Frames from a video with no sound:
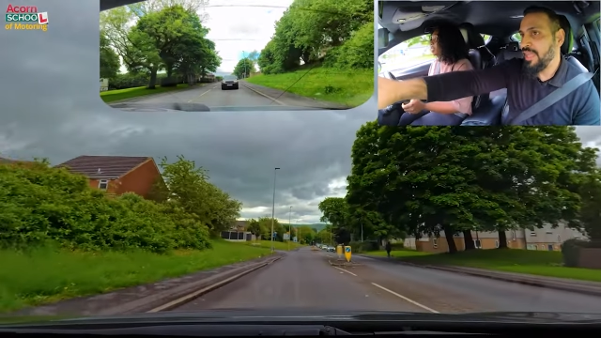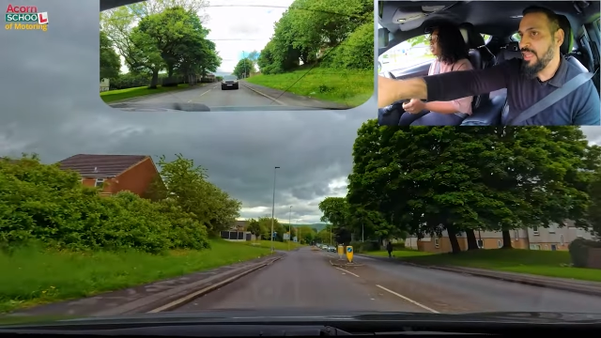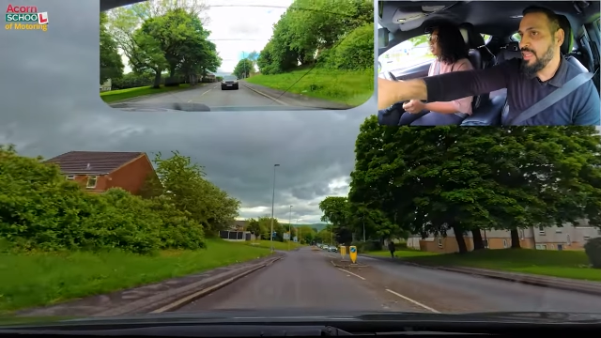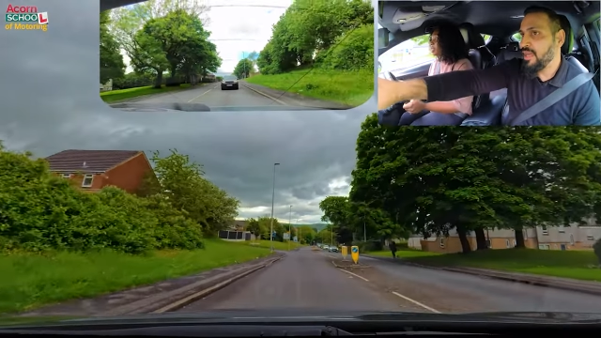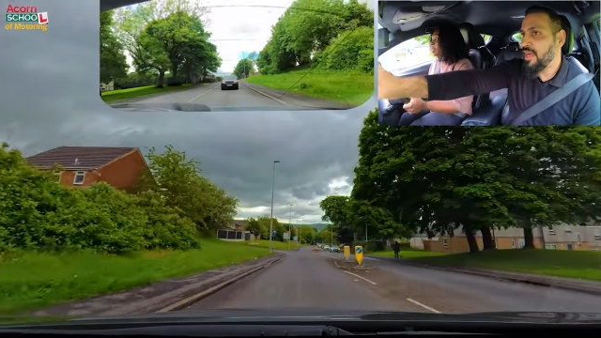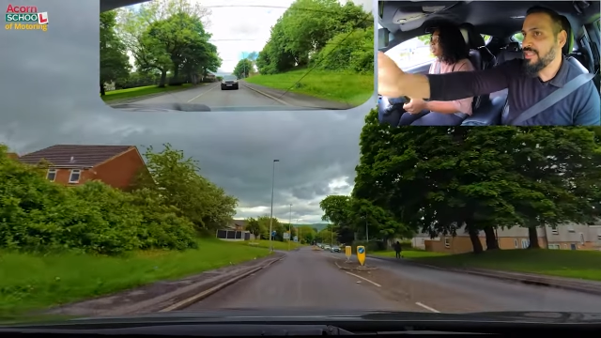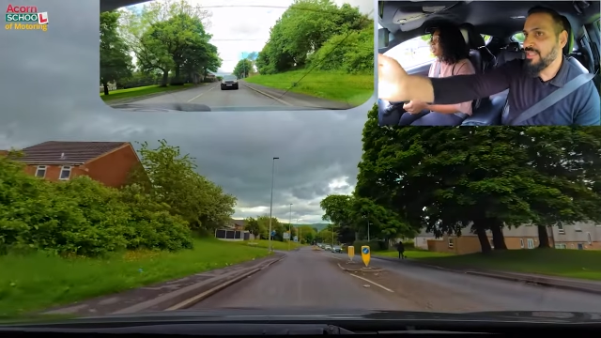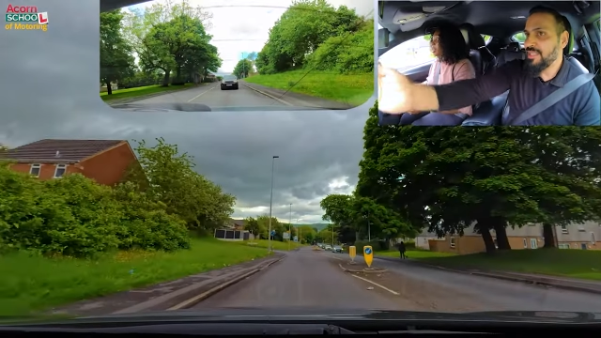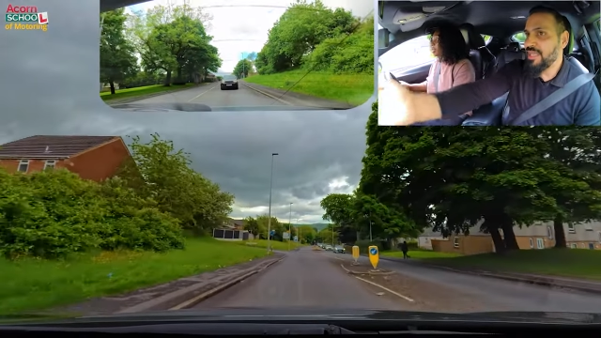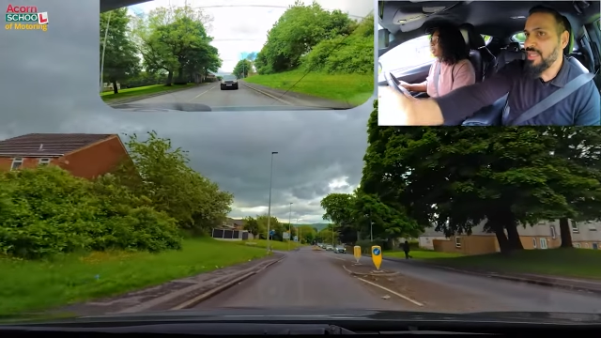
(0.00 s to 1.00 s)
Any car
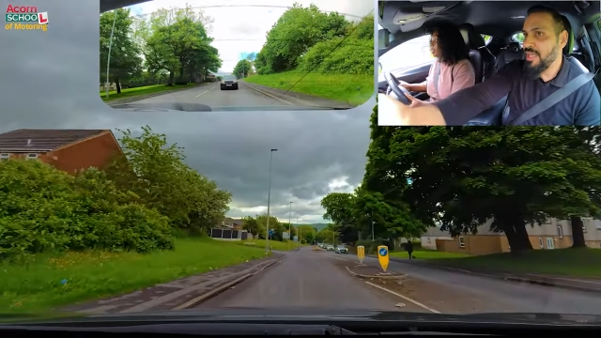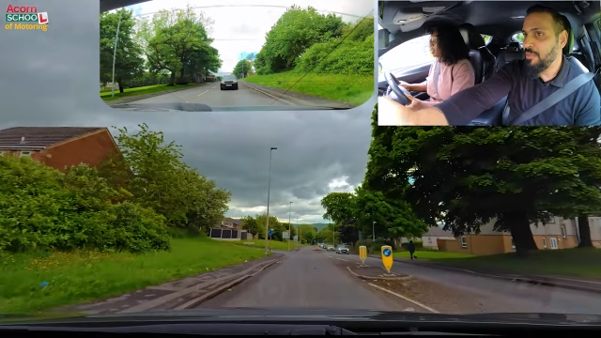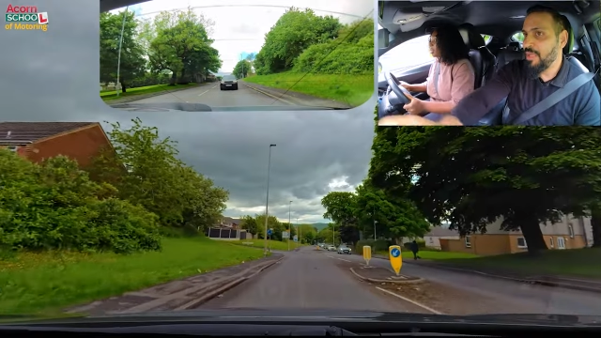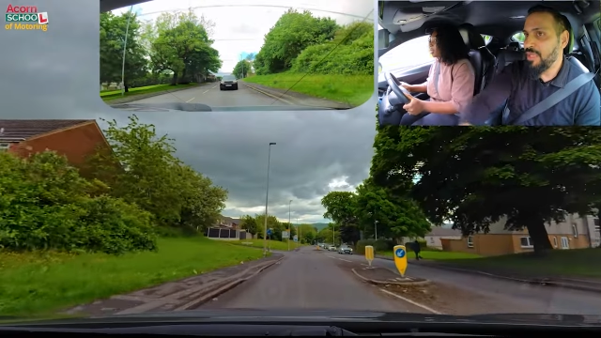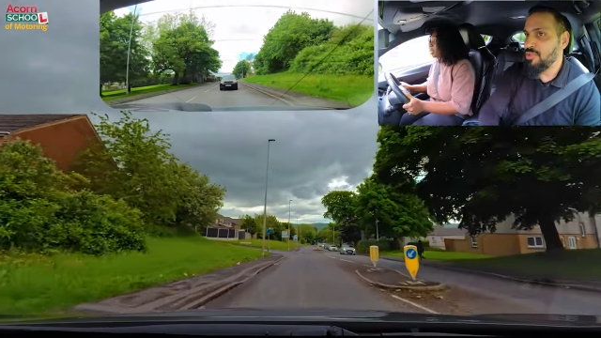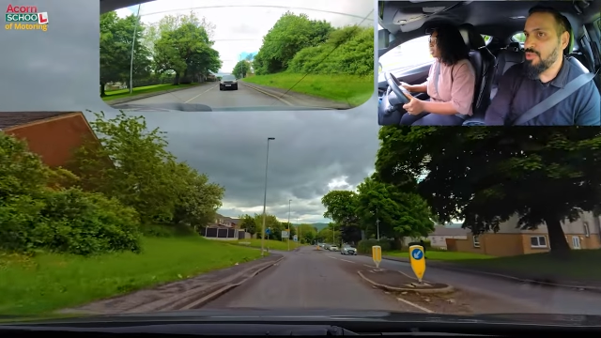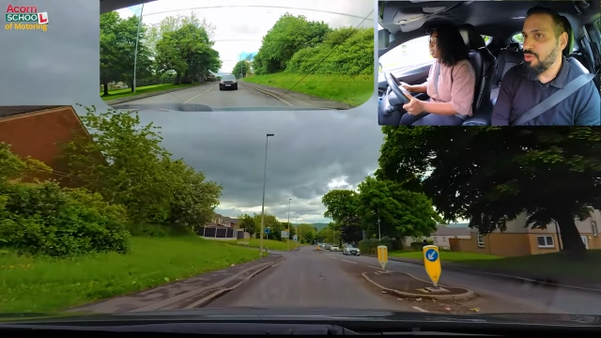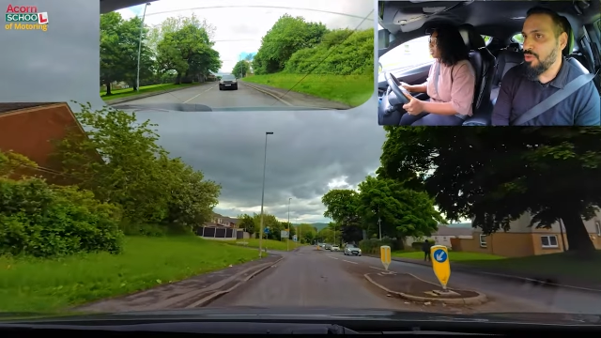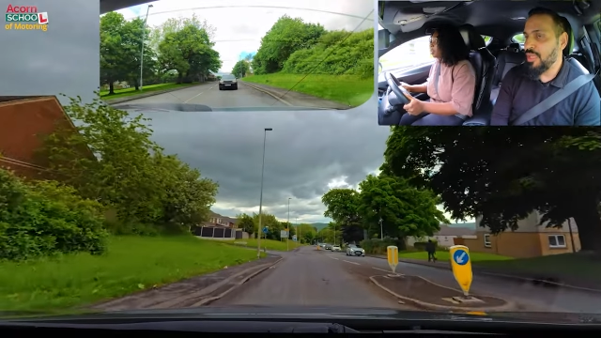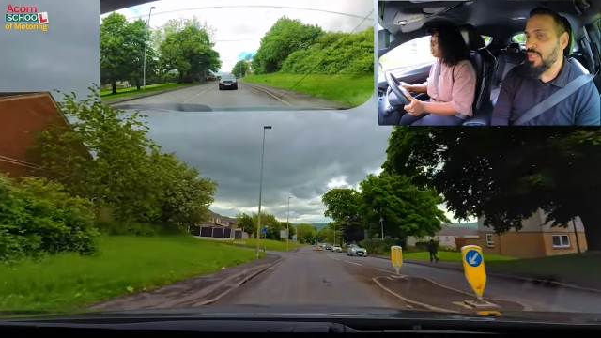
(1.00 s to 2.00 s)
signaling coming into
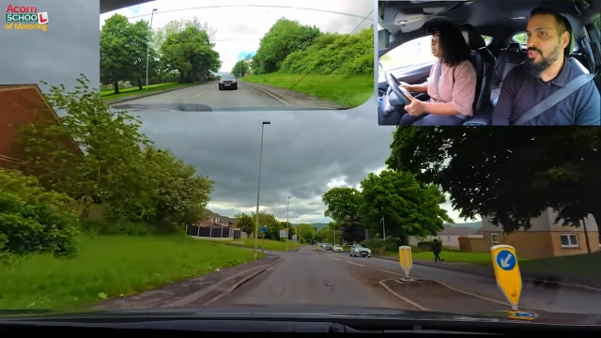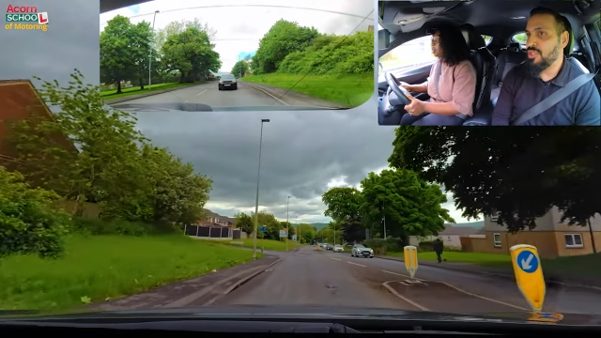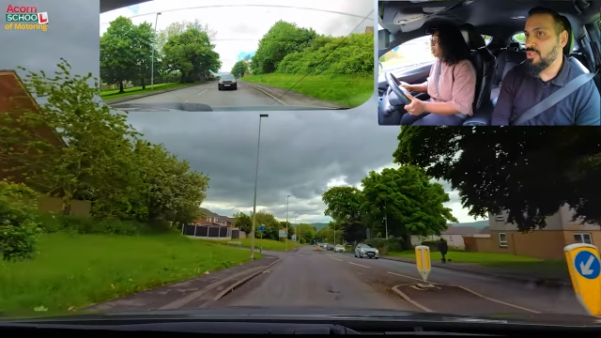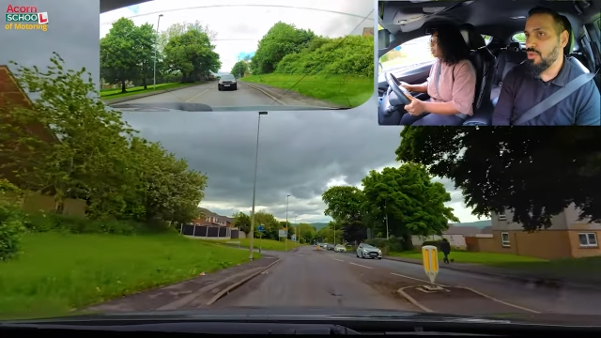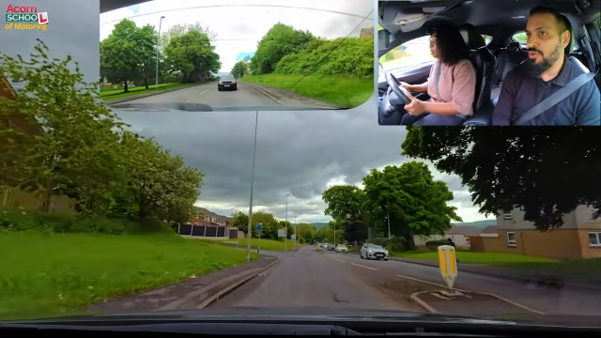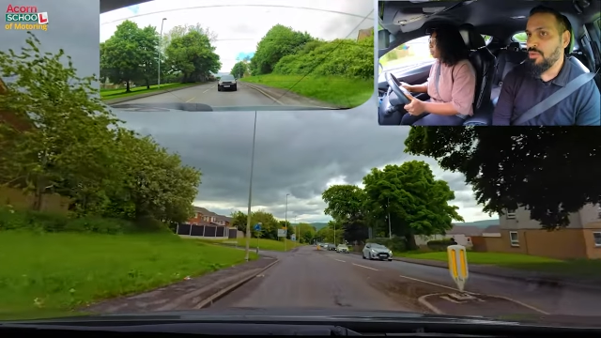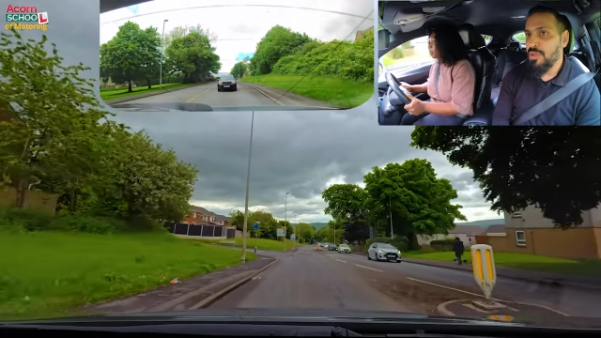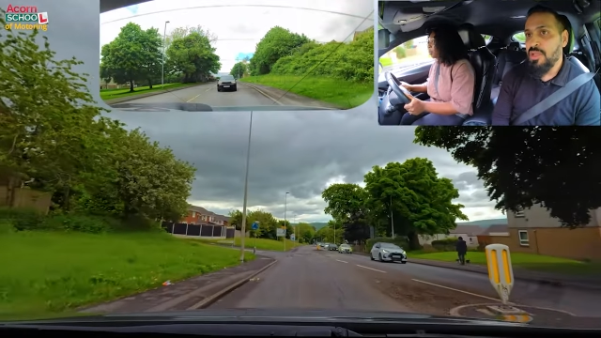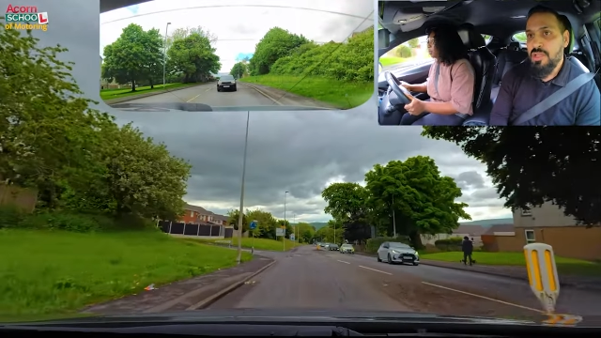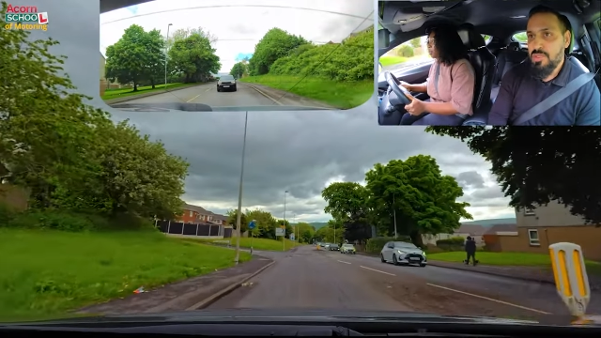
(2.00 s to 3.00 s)
your danger no. zone?